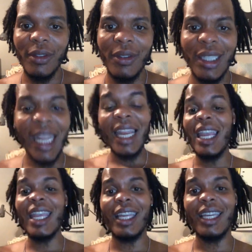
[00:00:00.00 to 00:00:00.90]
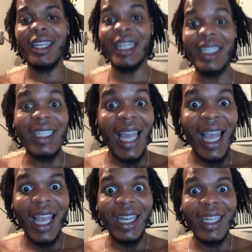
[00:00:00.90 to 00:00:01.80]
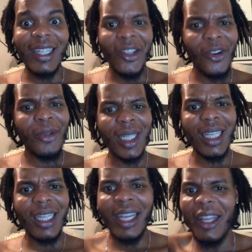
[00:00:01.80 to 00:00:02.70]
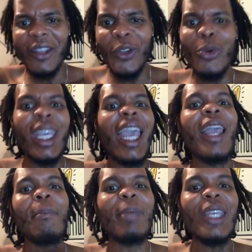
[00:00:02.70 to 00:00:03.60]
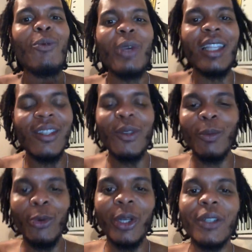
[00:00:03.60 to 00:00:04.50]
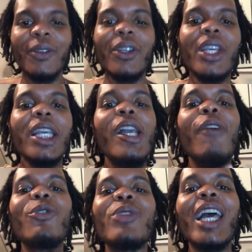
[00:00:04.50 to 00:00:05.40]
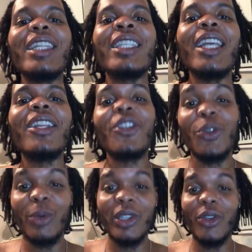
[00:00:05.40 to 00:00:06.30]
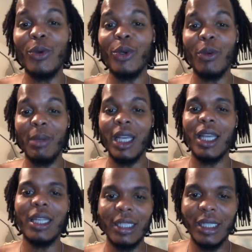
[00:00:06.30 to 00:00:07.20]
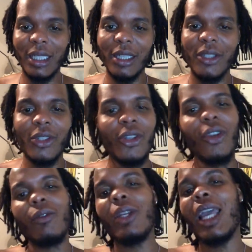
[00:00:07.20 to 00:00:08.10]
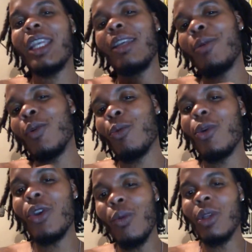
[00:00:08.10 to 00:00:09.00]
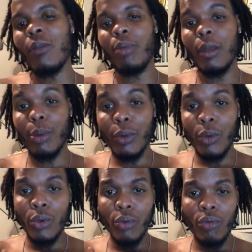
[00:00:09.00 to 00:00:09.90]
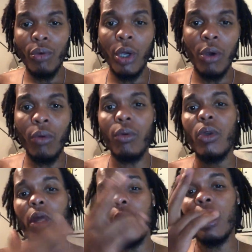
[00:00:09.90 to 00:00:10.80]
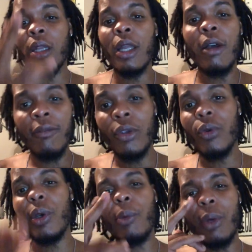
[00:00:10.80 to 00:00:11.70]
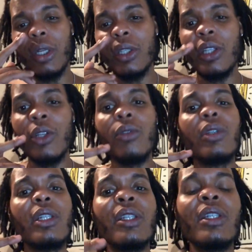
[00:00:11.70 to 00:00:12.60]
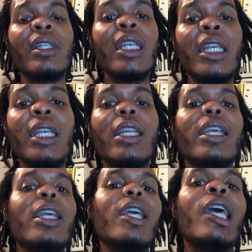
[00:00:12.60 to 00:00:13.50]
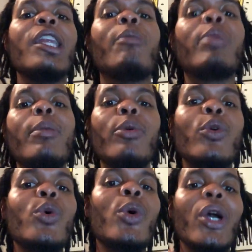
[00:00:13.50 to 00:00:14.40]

They ain't. They just not. You know what I'm saying? You can't be with someone if you're not telling us what's going on behind the scenes. If you're not keeping it real with the people who you know love you and want to see you succeed, and the people who are